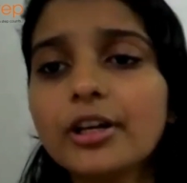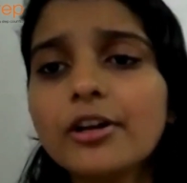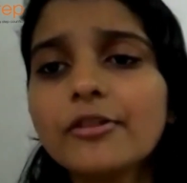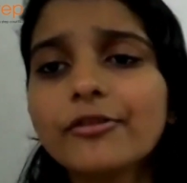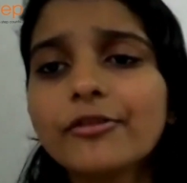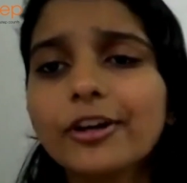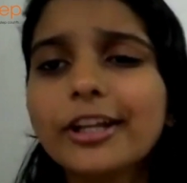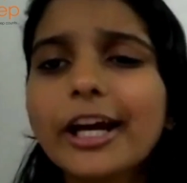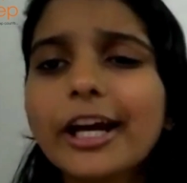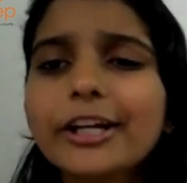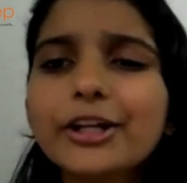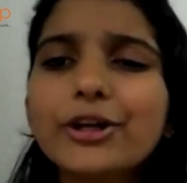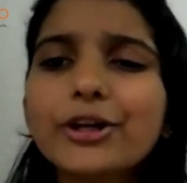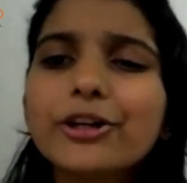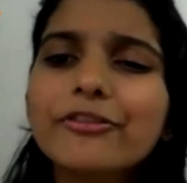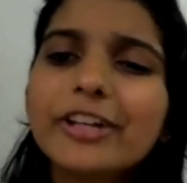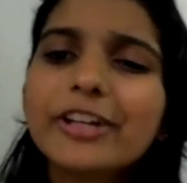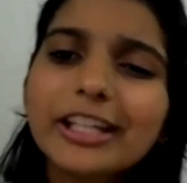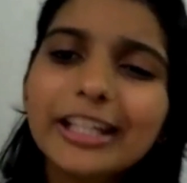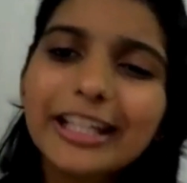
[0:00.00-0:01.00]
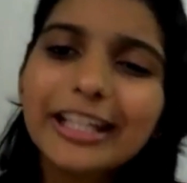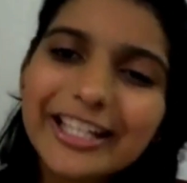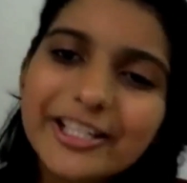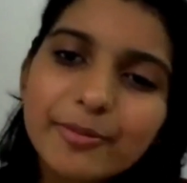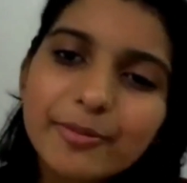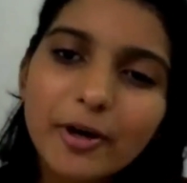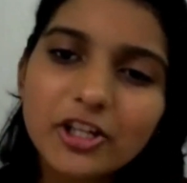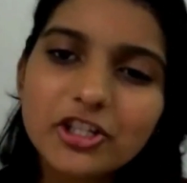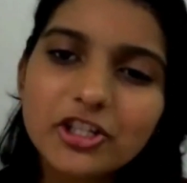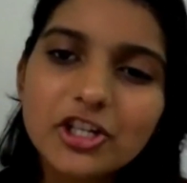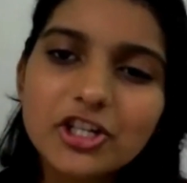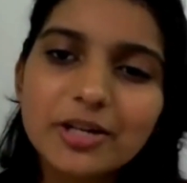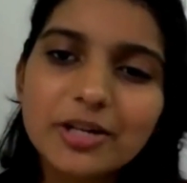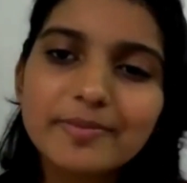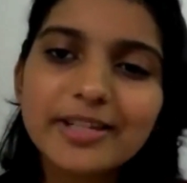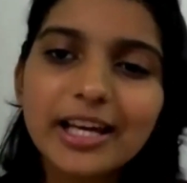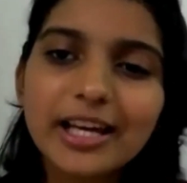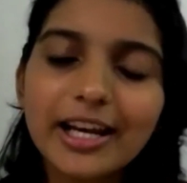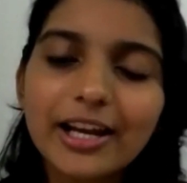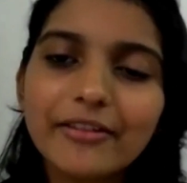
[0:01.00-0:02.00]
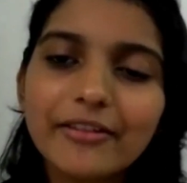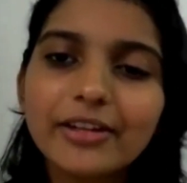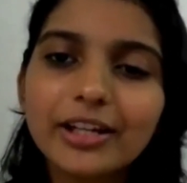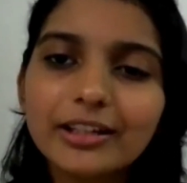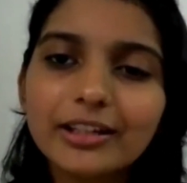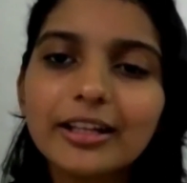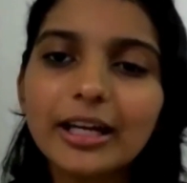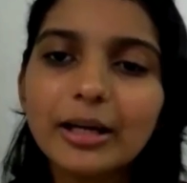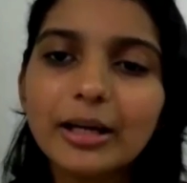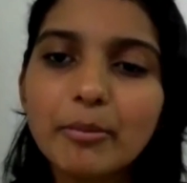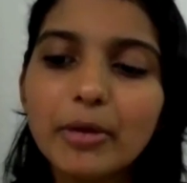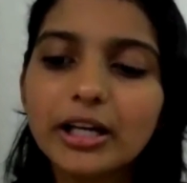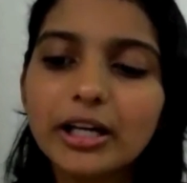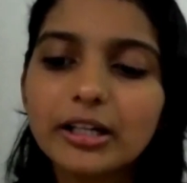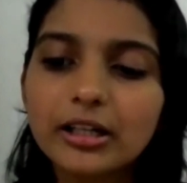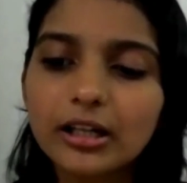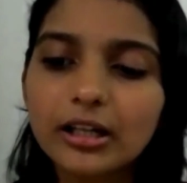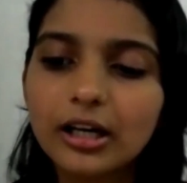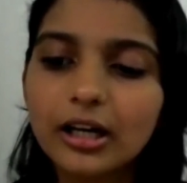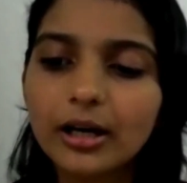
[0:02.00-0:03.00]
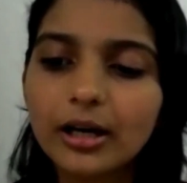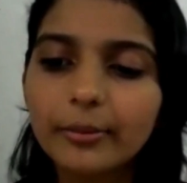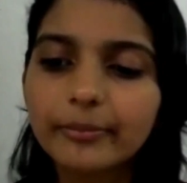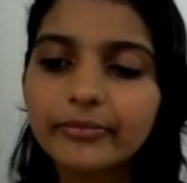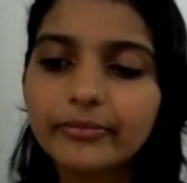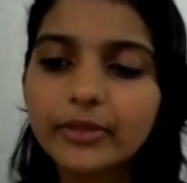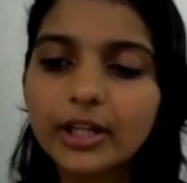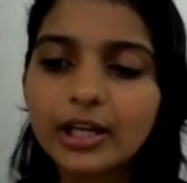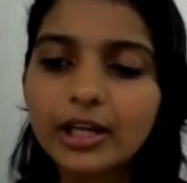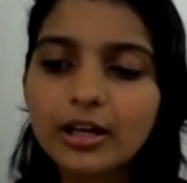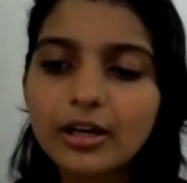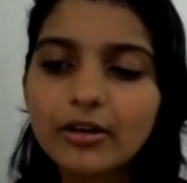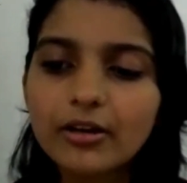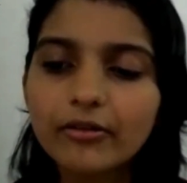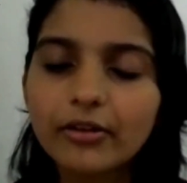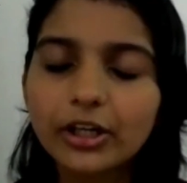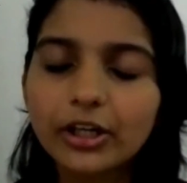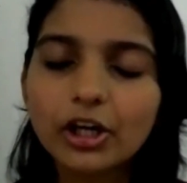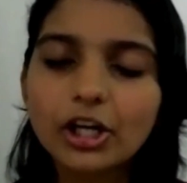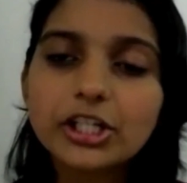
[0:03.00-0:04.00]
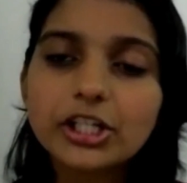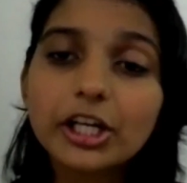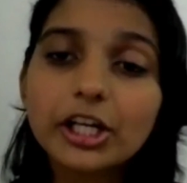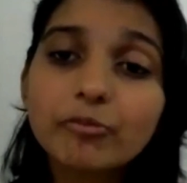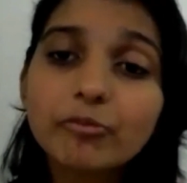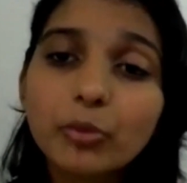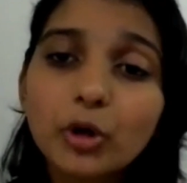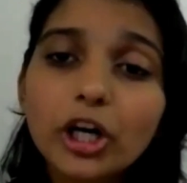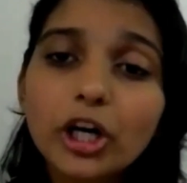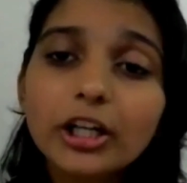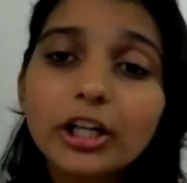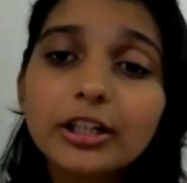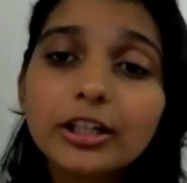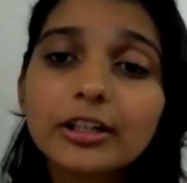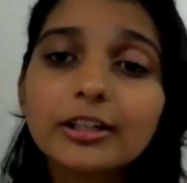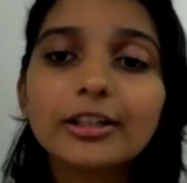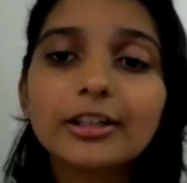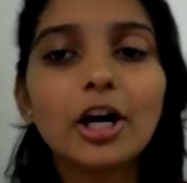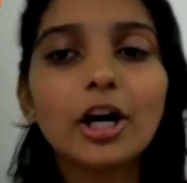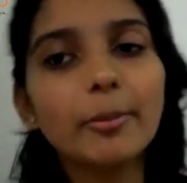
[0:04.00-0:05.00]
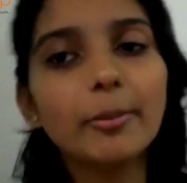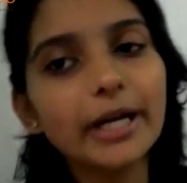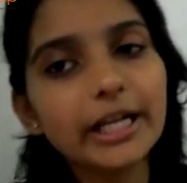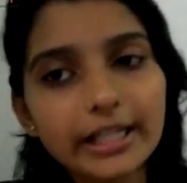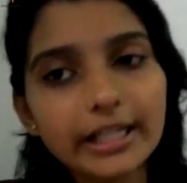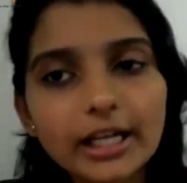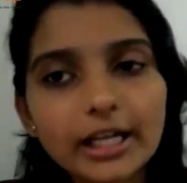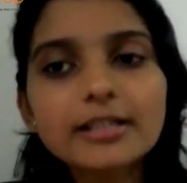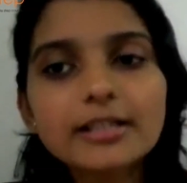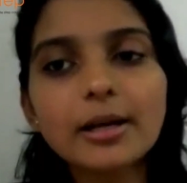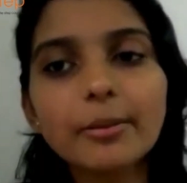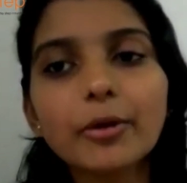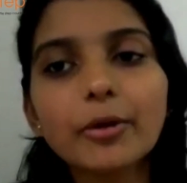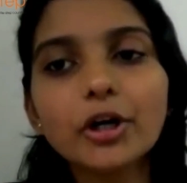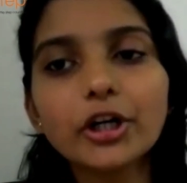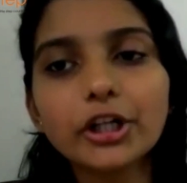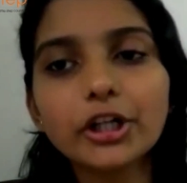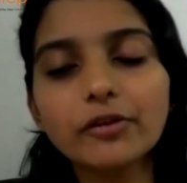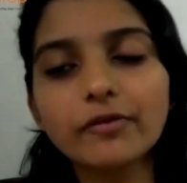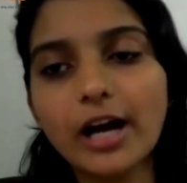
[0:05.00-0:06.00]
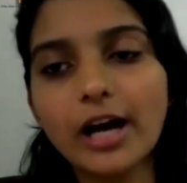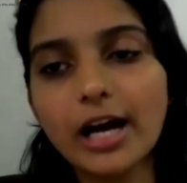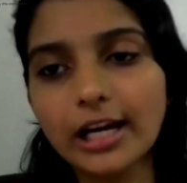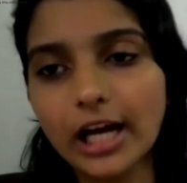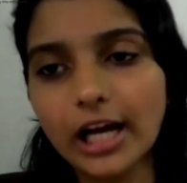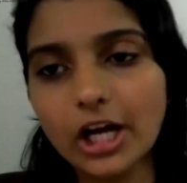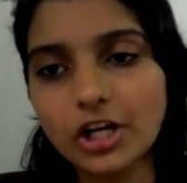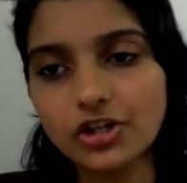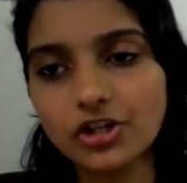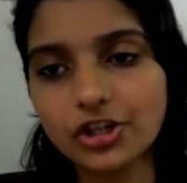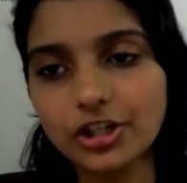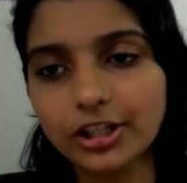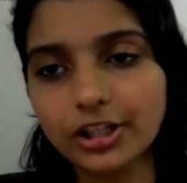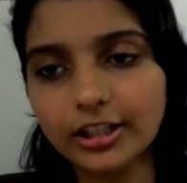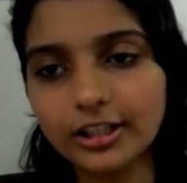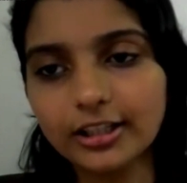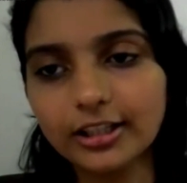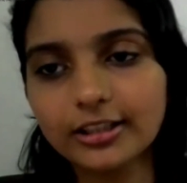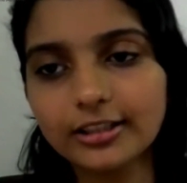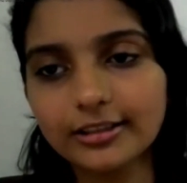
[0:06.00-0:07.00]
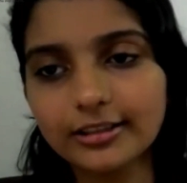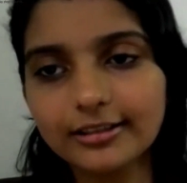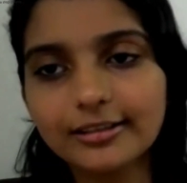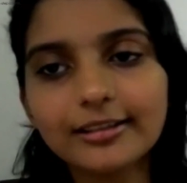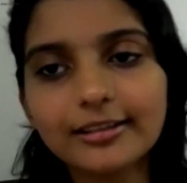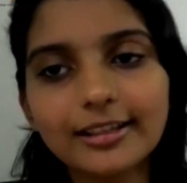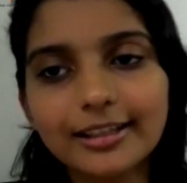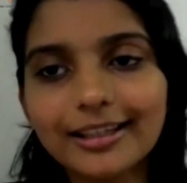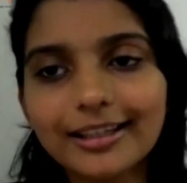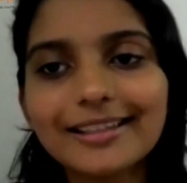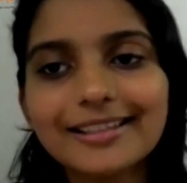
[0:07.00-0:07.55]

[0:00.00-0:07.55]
For that, you even need sponsorships and everything. But when you achieve more, government does support you financially. That's it.